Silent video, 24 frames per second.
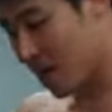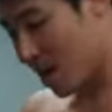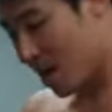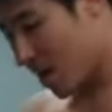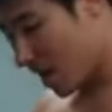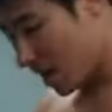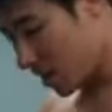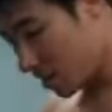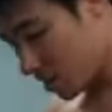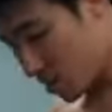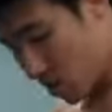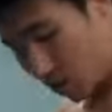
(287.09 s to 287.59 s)

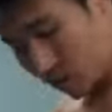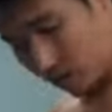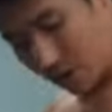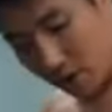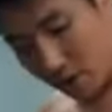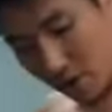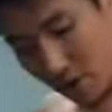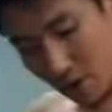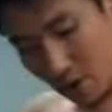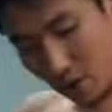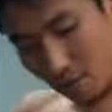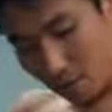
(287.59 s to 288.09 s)
and you know that
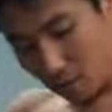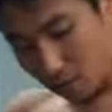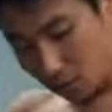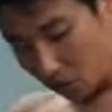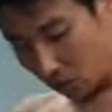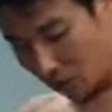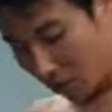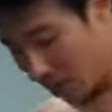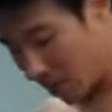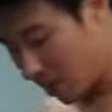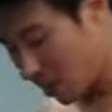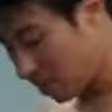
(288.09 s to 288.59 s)
your elbows are
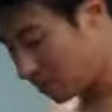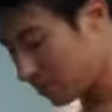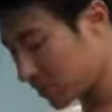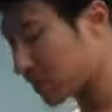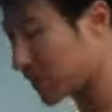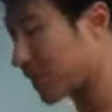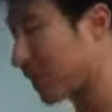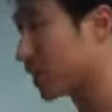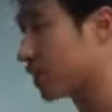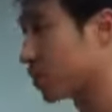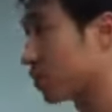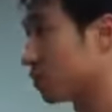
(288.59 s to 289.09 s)
right here
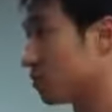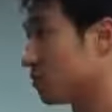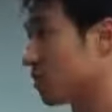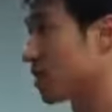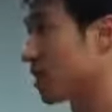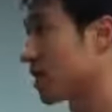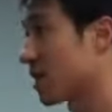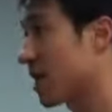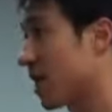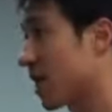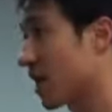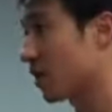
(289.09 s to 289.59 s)
beside you,
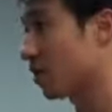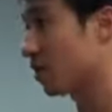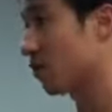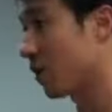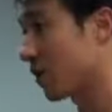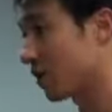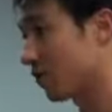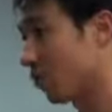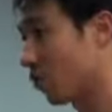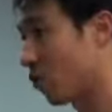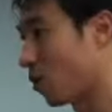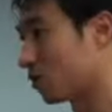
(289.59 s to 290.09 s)
and
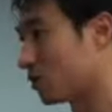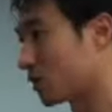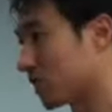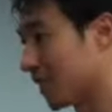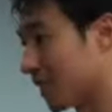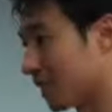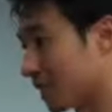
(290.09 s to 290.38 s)
correct form is like